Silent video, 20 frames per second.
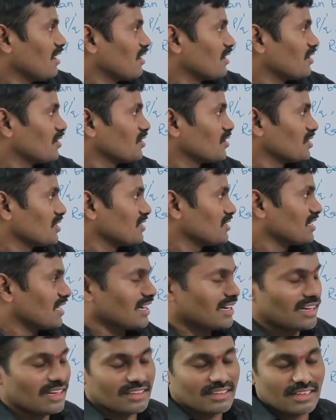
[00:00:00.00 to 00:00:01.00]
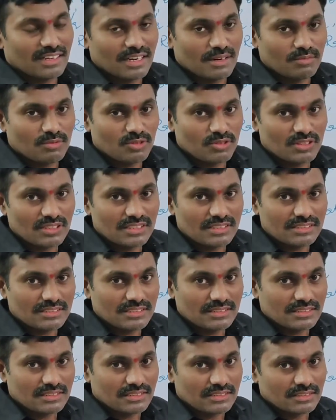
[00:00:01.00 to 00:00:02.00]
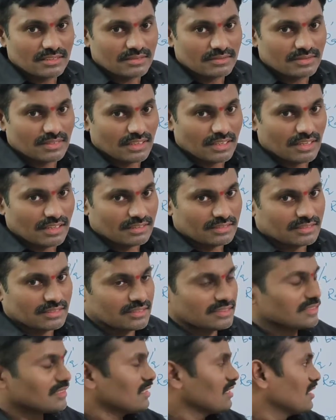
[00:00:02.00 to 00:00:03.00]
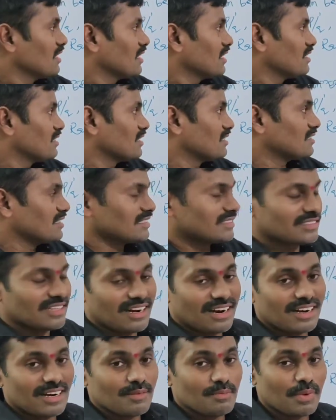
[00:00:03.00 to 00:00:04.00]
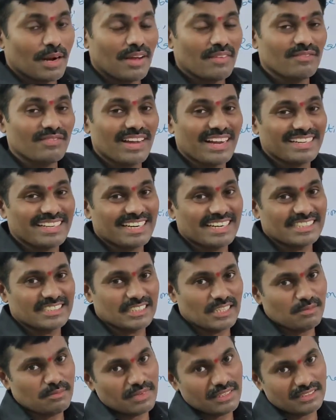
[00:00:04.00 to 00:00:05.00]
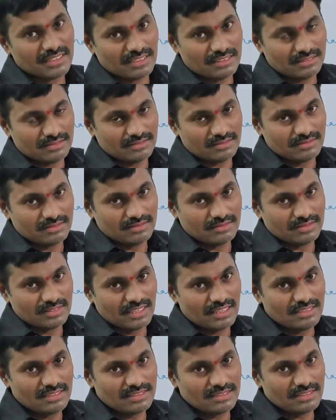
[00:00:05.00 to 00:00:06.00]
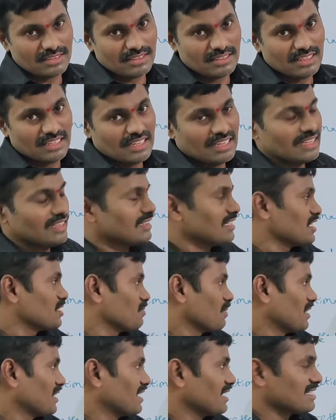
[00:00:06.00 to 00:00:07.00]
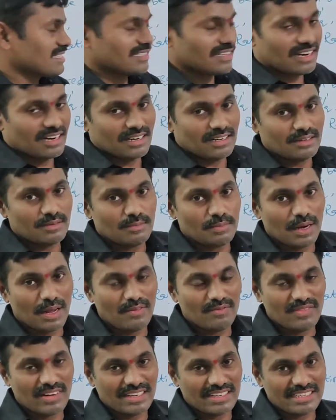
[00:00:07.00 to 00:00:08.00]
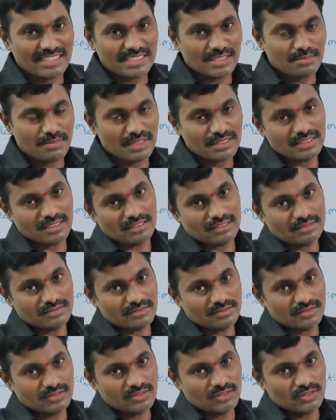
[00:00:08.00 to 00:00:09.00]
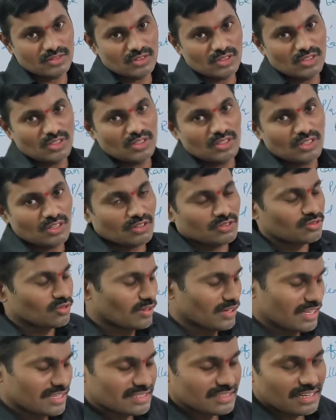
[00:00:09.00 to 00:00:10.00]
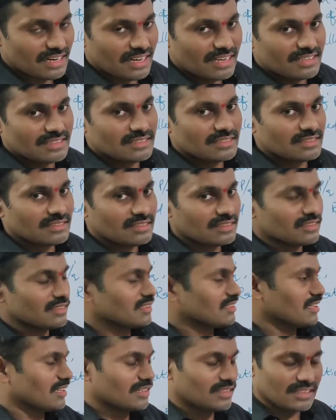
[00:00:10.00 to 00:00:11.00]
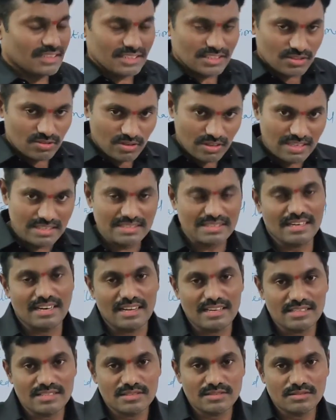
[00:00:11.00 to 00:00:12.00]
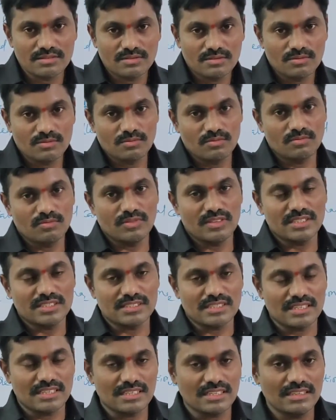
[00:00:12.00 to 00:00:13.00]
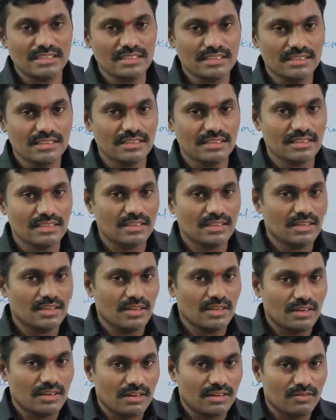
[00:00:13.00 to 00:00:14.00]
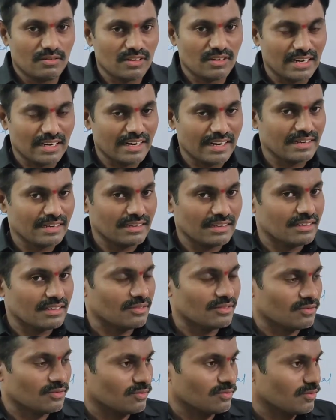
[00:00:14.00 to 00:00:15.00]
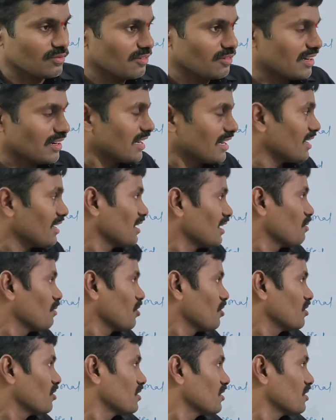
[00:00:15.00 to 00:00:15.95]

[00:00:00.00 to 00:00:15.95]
Is there any other name to this? Yes. This is called the prime factorization method. Yes. This method is called the prime factorization method. Now today's class, in this today's class, we will learn about